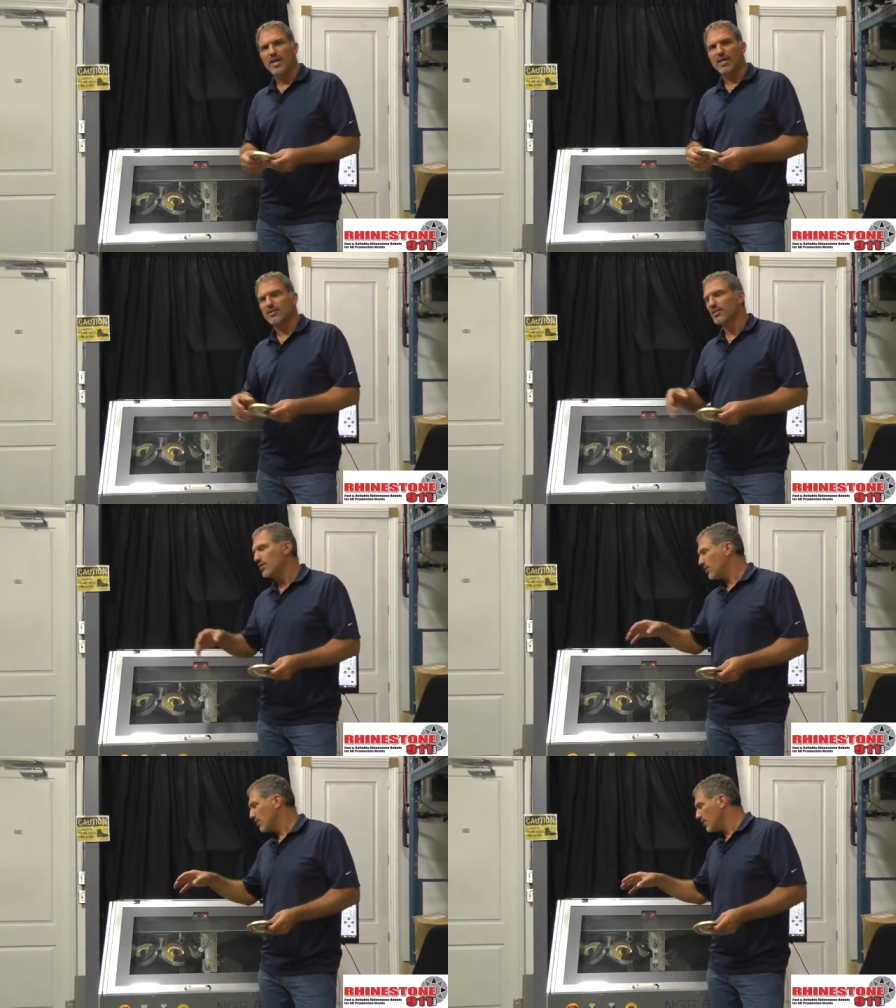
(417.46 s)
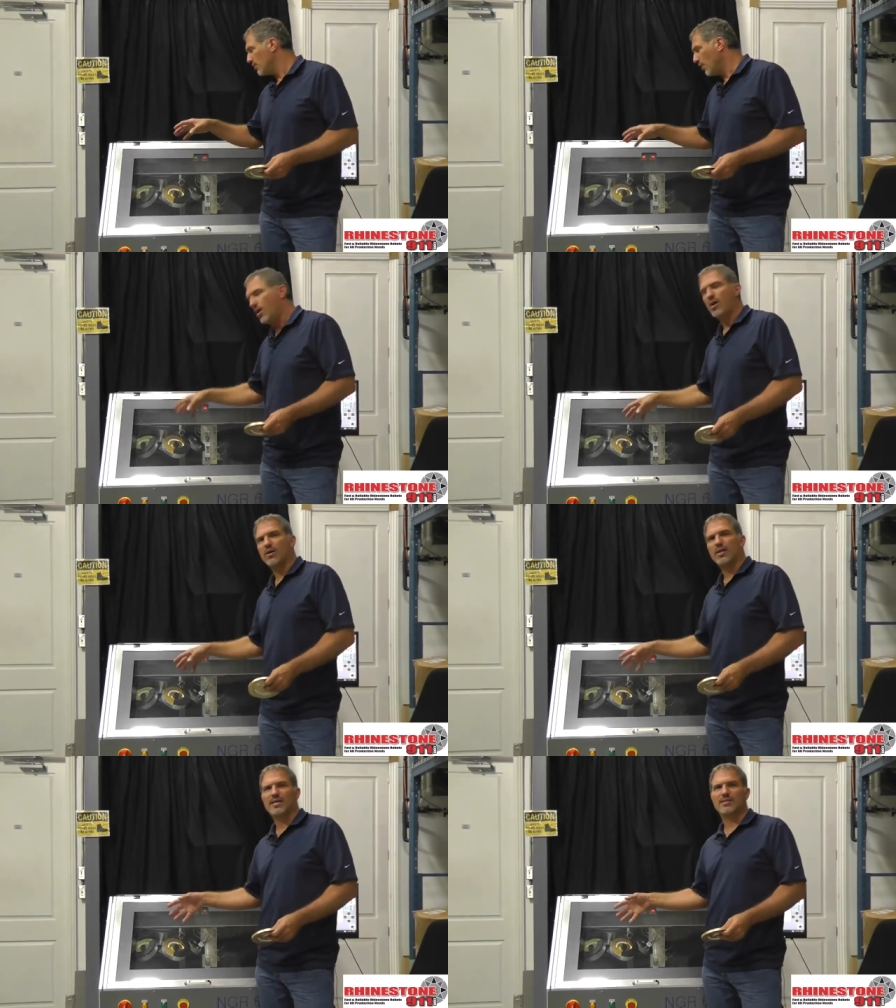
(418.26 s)
so that you can do
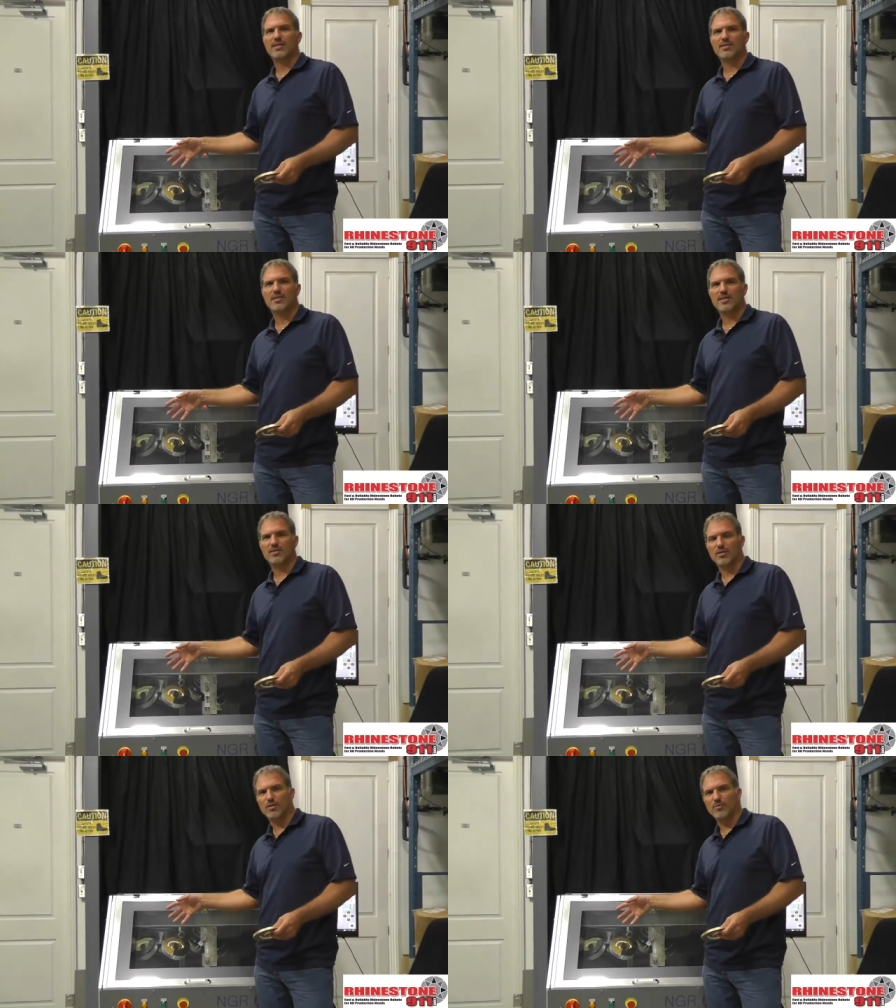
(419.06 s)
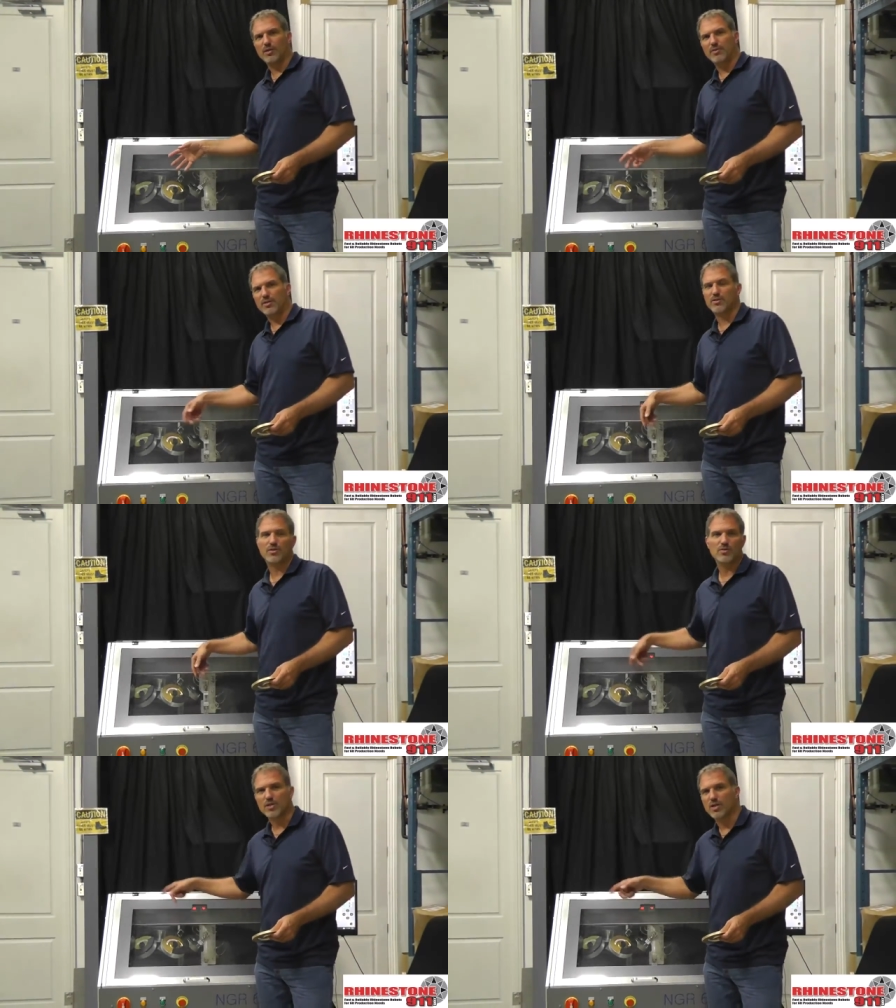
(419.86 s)
all SS6, the 2mm
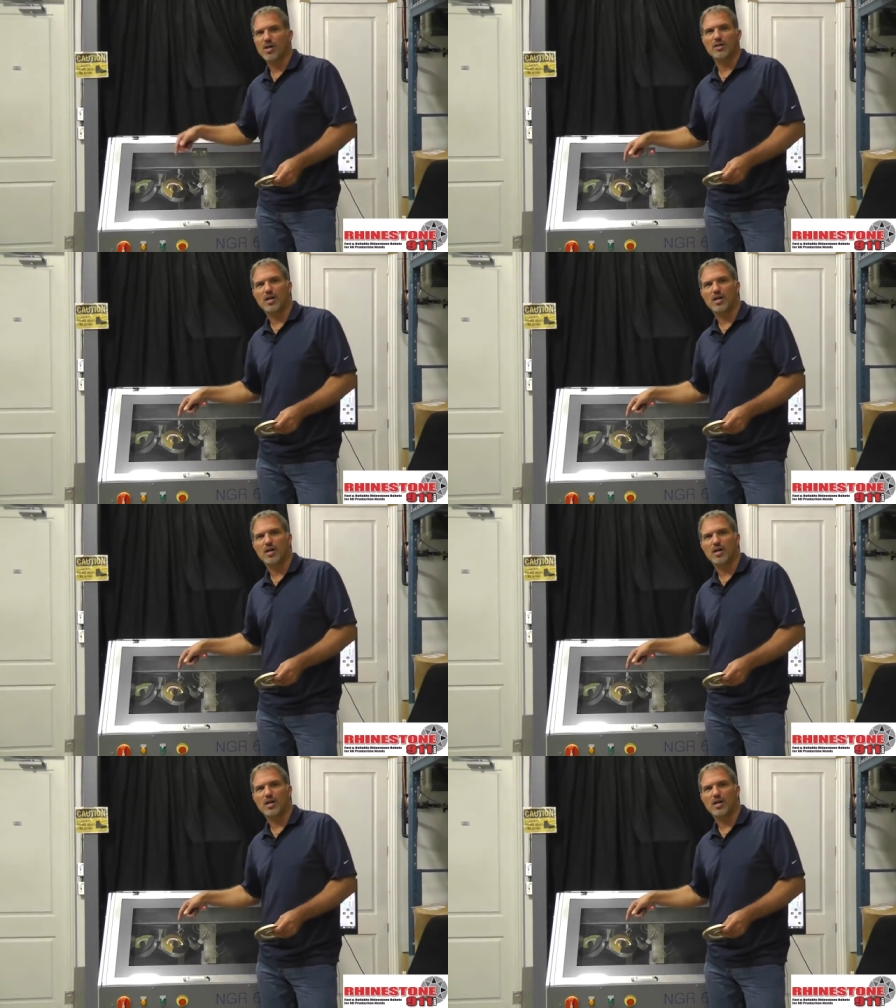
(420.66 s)
stones, in all the